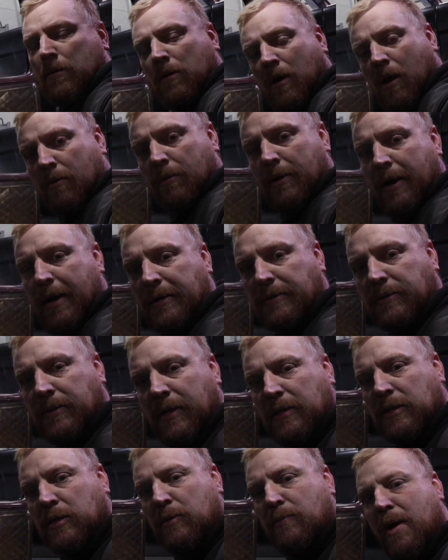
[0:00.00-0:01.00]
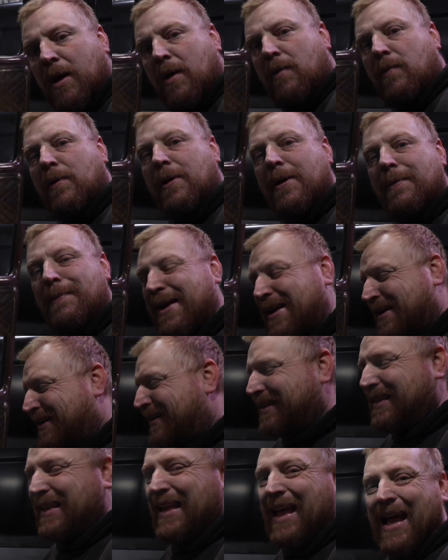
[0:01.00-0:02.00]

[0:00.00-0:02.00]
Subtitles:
Alright, so that's about where I'm at on